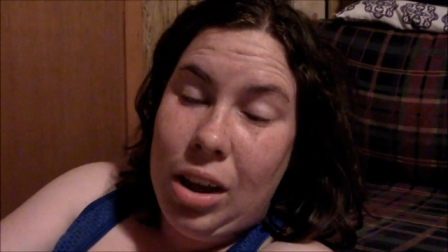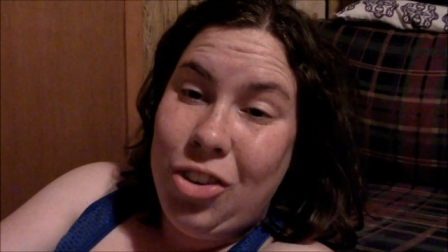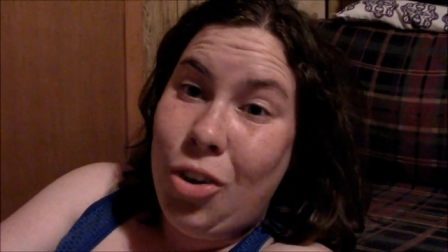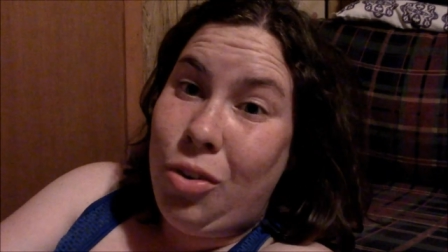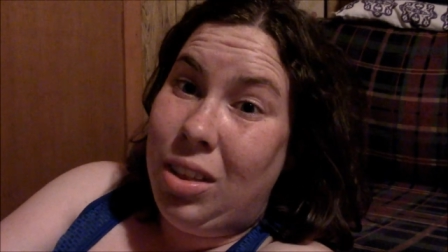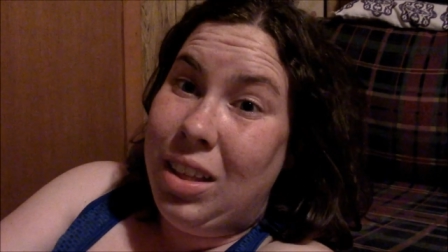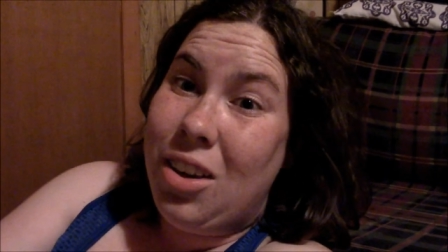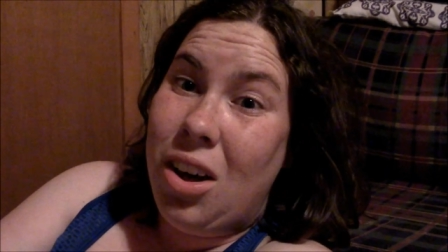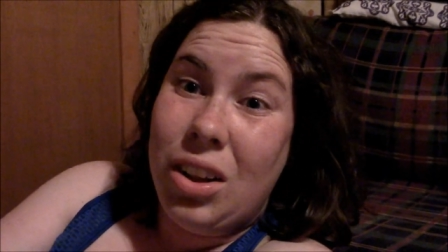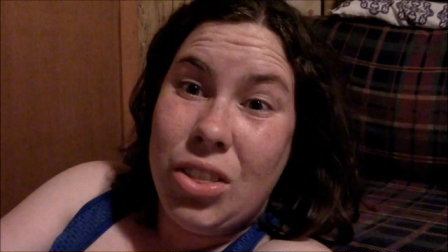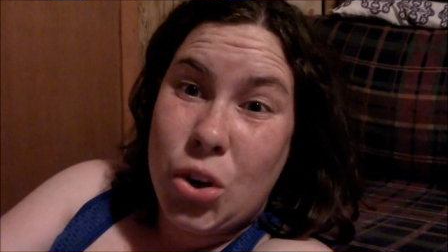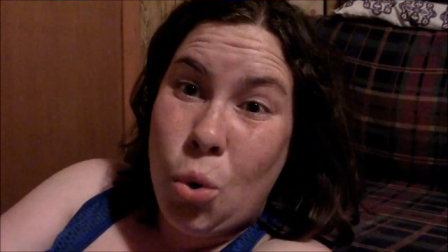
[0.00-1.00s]
I jokingly
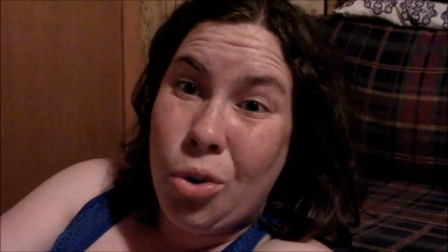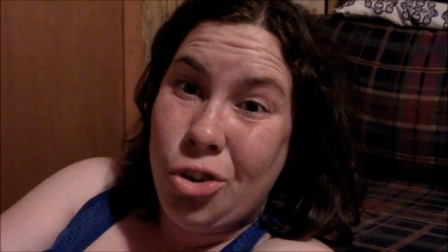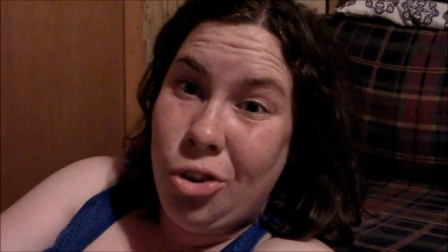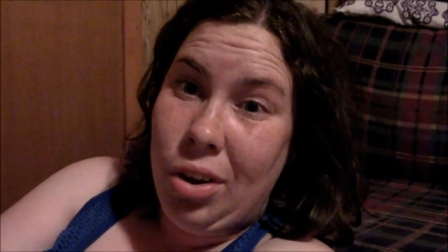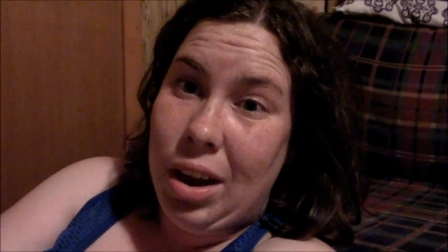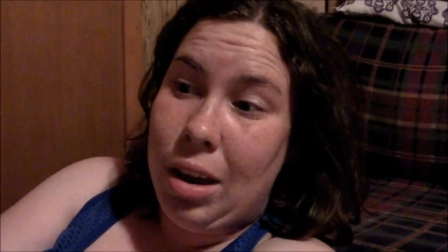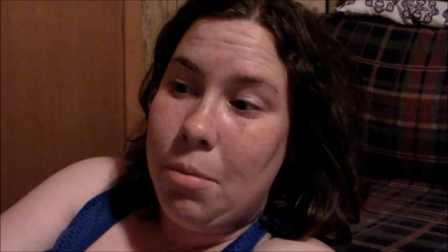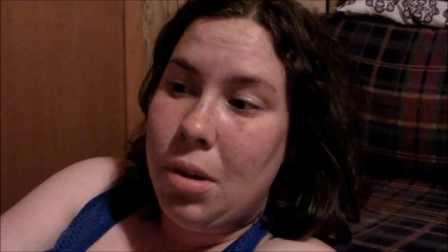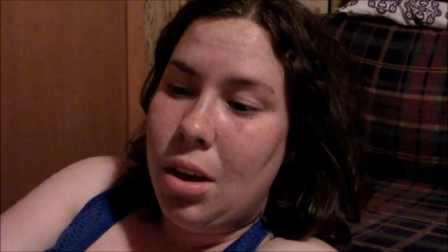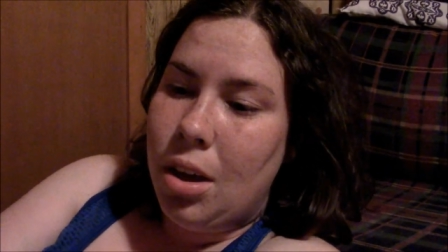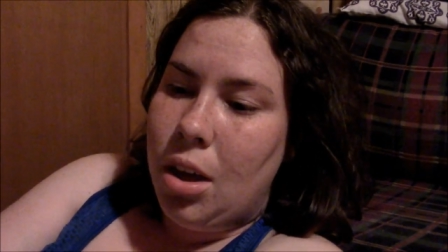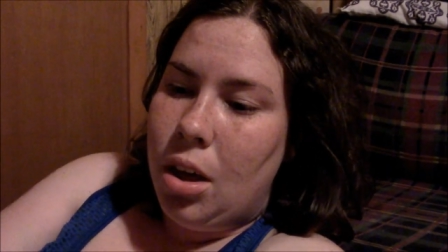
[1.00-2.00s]
call it the torture game,
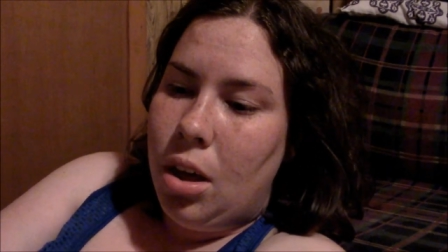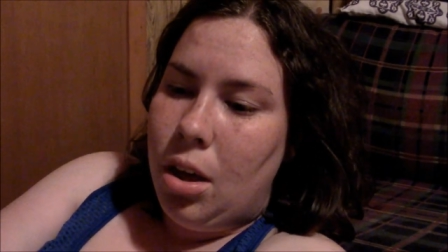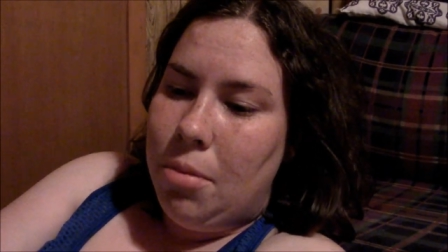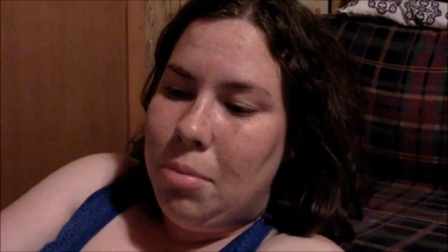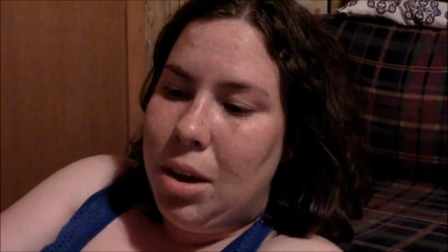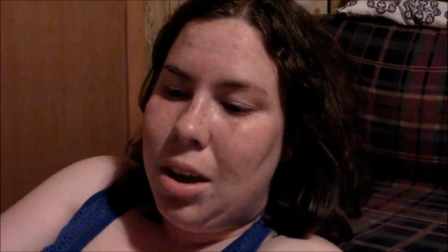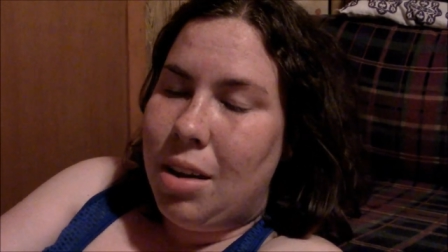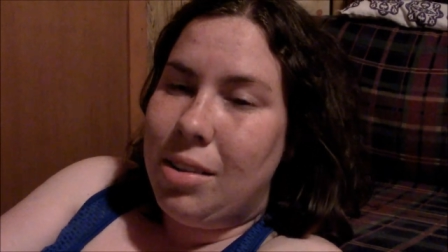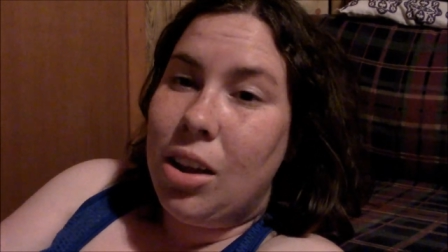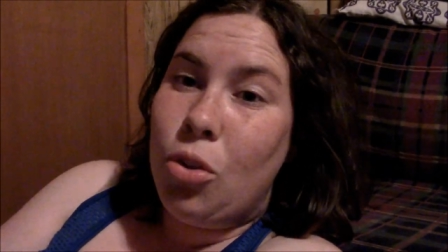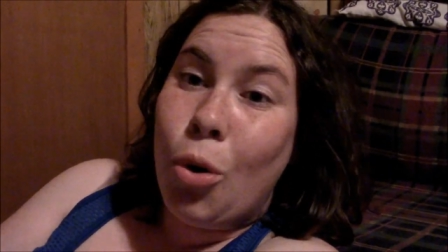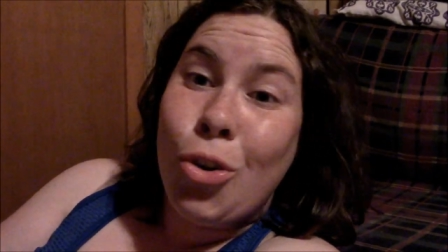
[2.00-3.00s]
because
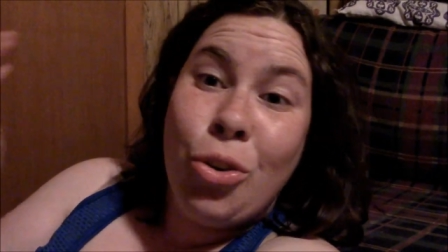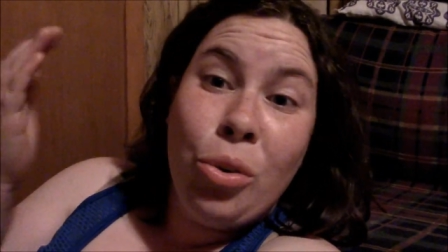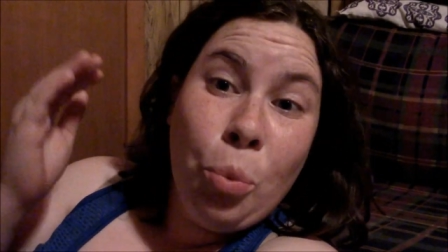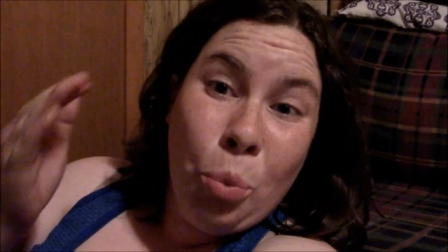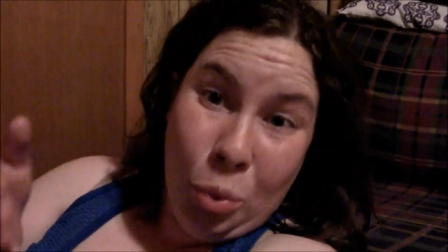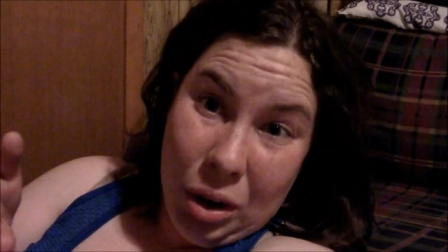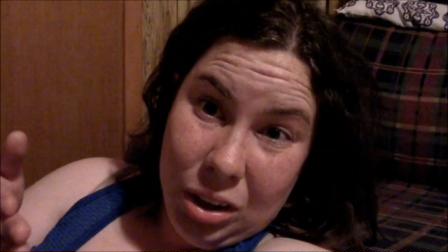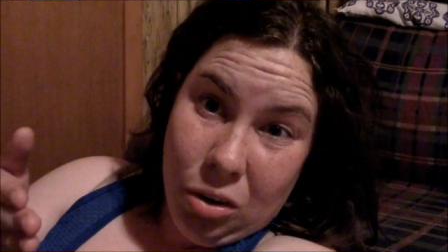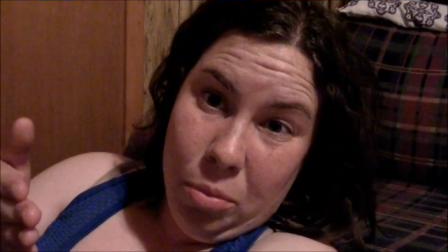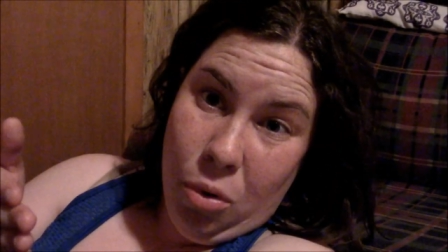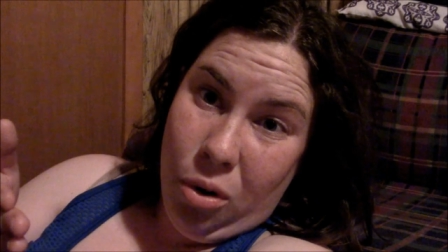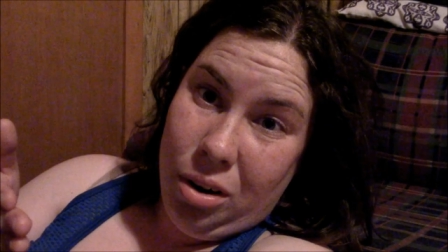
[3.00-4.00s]
it tortures
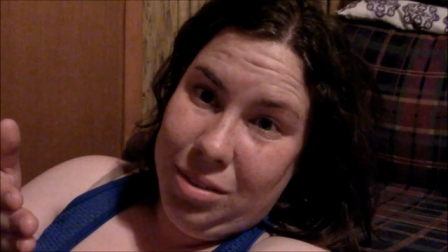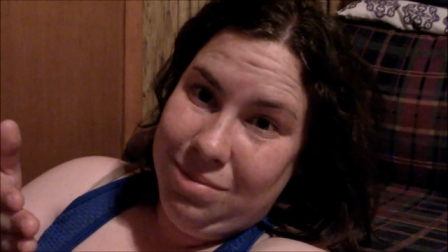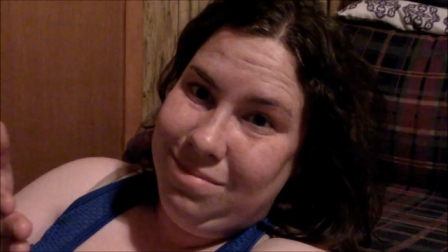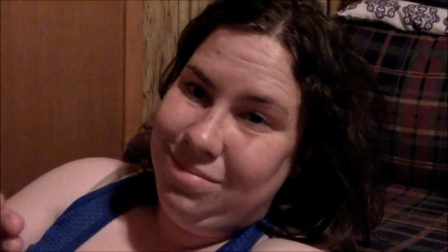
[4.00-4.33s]
Riddler more.